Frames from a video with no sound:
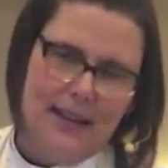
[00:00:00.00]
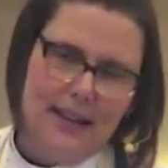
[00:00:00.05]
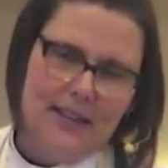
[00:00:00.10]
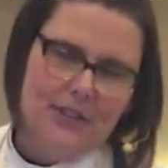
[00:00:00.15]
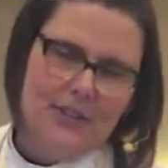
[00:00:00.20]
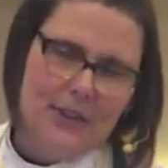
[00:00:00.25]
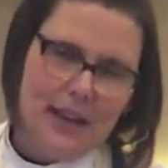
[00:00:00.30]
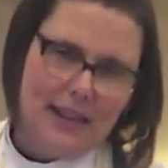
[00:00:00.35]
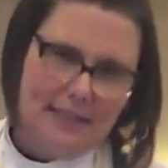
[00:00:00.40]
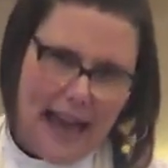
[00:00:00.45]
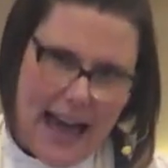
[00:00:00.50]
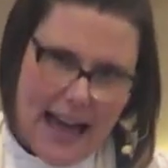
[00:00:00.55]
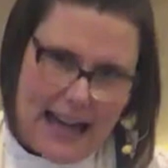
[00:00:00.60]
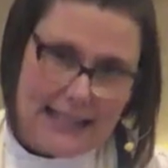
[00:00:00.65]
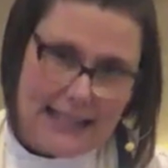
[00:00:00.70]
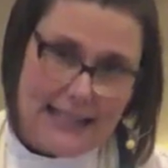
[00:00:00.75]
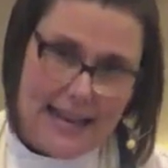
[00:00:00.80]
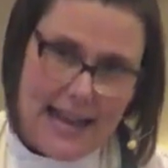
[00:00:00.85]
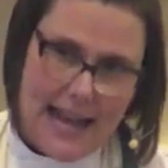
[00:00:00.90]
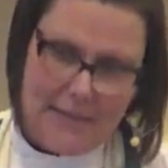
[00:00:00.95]
And so that
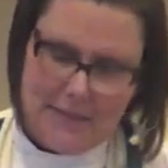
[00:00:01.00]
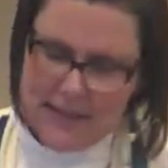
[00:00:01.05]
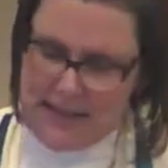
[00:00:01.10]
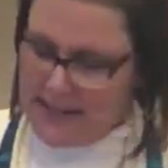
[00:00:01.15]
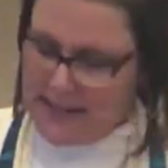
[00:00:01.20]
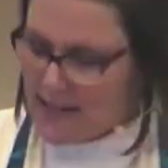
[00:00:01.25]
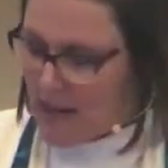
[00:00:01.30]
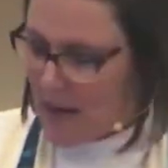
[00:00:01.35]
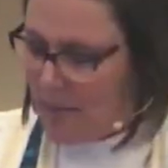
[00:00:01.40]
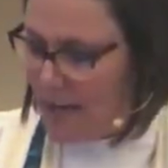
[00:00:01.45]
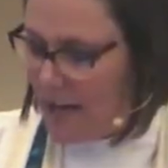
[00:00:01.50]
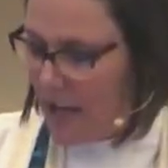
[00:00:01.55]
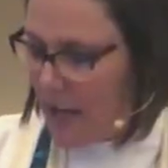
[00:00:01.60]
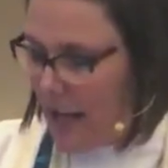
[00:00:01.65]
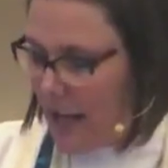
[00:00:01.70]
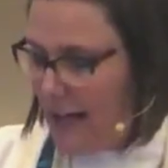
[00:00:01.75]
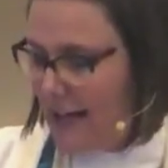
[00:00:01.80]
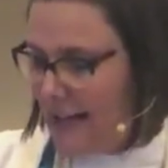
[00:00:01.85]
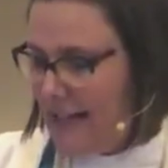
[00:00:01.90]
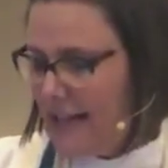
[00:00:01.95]
last time he saw my
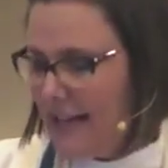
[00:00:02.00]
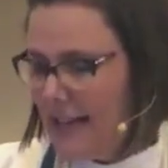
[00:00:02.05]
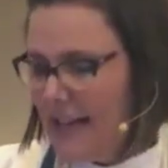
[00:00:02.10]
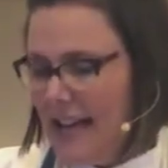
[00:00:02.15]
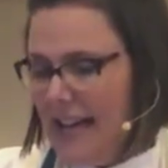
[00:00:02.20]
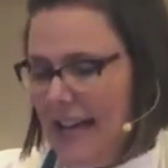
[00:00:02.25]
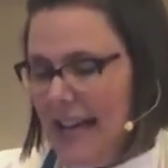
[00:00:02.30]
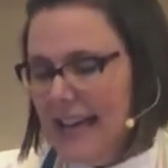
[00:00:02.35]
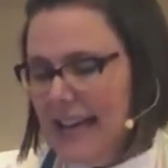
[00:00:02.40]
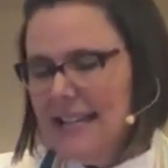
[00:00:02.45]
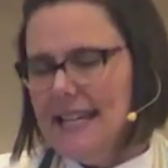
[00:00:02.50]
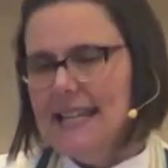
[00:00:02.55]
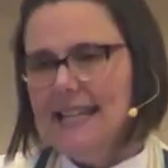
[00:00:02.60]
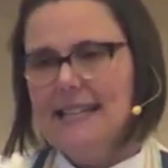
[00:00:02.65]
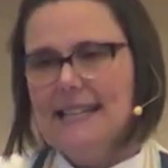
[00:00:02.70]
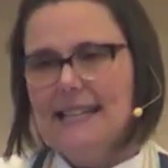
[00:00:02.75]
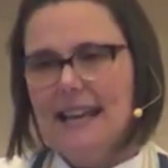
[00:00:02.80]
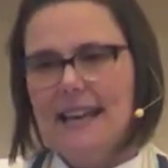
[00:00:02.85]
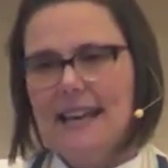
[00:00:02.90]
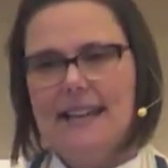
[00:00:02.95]
colleague and
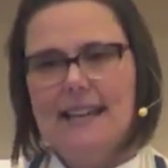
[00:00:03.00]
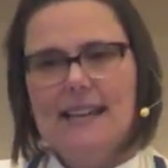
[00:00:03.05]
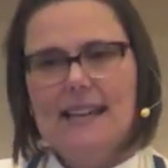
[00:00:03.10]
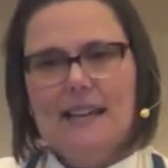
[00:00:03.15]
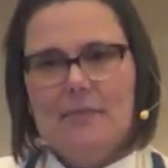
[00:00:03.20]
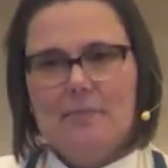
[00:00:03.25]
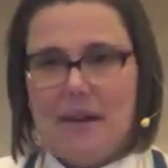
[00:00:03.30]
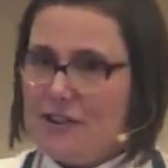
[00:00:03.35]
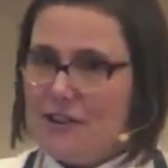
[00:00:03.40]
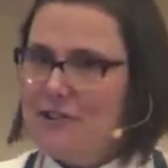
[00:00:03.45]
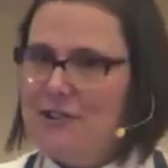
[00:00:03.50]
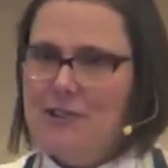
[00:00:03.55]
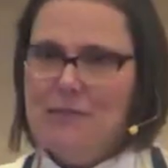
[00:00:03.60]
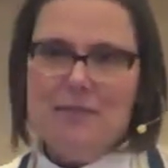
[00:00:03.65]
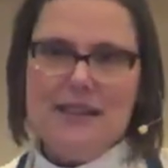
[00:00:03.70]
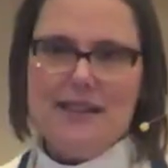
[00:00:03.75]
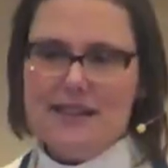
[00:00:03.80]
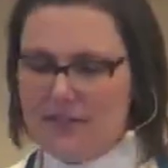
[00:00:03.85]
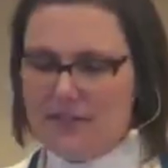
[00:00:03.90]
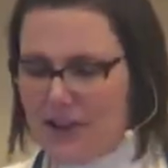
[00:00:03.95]
he said, "Better
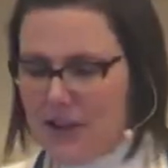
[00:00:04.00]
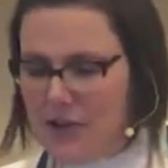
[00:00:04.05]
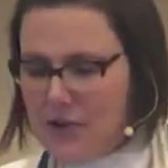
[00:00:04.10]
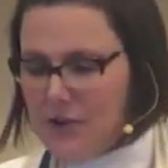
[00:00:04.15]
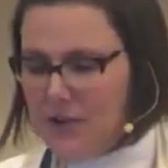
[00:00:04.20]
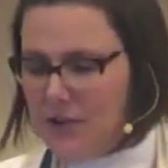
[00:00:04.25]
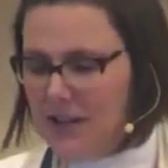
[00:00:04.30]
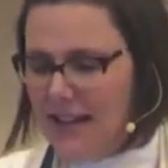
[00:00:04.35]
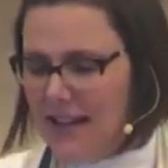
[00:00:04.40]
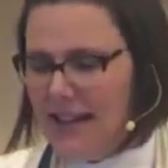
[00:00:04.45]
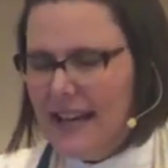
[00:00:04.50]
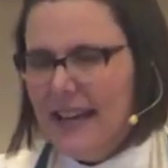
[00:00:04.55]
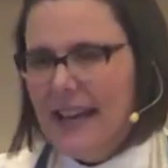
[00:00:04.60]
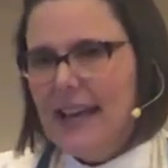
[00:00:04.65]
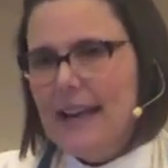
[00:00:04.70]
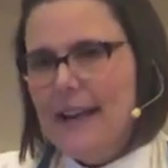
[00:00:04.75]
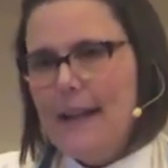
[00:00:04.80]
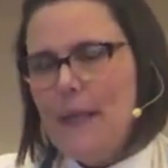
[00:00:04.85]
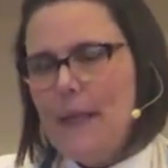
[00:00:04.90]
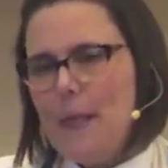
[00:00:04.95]
than being viewed,"
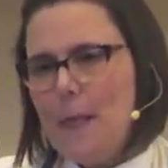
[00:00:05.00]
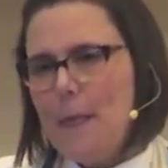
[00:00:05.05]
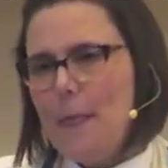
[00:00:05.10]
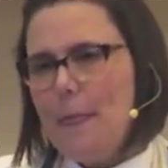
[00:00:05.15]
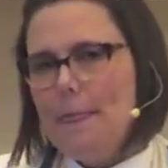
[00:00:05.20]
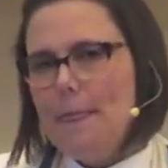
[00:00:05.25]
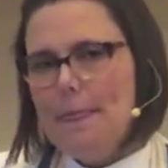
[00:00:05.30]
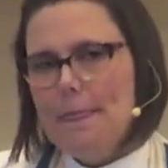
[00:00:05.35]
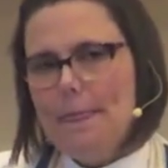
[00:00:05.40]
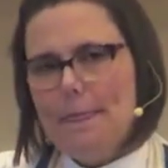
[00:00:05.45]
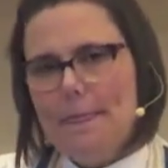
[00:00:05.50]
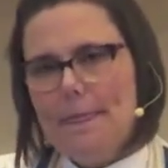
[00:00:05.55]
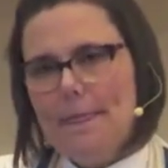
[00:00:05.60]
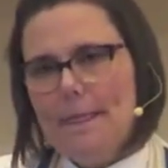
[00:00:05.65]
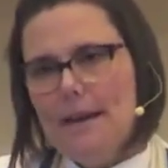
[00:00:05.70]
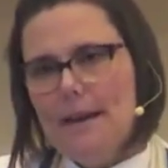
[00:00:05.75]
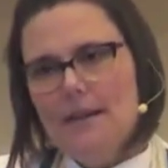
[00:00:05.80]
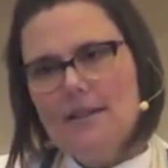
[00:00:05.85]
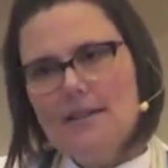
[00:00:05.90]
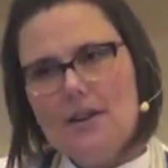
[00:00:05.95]

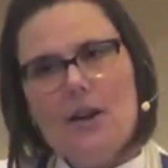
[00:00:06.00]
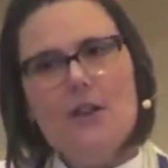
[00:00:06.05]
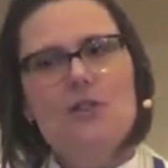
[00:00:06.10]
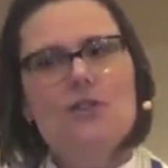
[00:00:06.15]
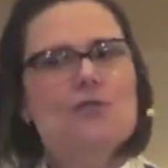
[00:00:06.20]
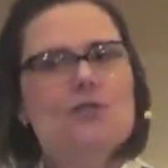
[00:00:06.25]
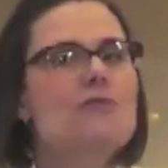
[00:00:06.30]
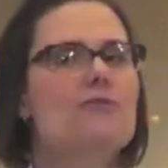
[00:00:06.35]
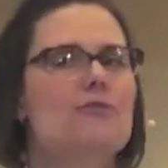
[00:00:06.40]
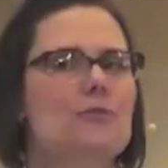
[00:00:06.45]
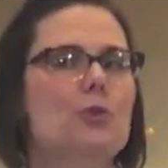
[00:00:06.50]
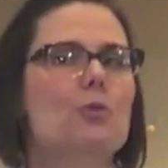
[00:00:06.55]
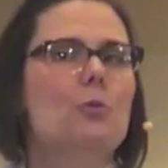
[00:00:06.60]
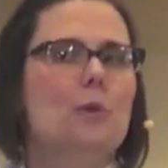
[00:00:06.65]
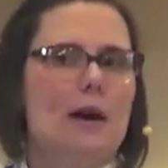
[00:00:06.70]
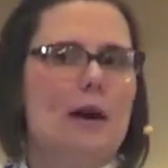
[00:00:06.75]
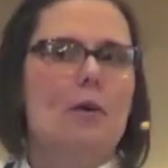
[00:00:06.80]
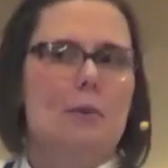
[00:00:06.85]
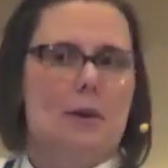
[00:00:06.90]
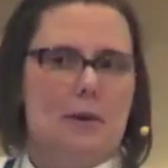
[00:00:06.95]
Don knew full
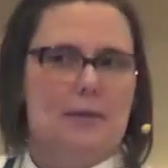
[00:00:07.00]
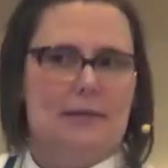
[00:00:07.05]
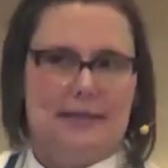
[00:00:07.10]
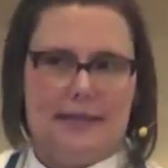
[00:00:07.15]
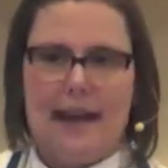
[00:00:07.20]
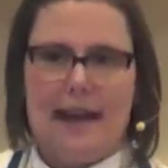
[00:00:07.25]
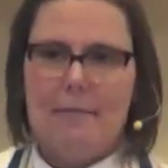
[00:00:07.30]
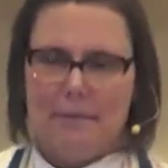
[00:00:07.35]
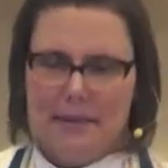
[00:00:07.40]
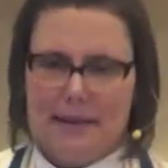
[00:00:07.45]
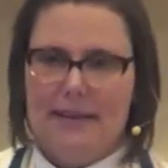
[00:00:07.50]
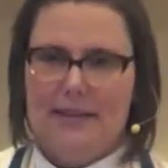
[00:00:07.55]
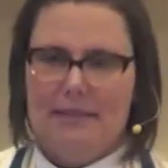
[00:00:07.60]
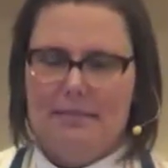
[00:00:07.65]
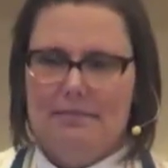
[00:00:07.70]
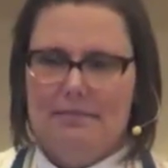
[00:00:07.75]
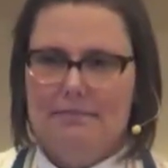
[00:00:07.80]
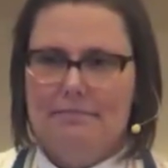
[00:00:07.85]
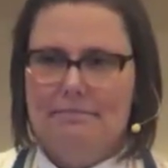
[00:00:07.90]
well what was happening.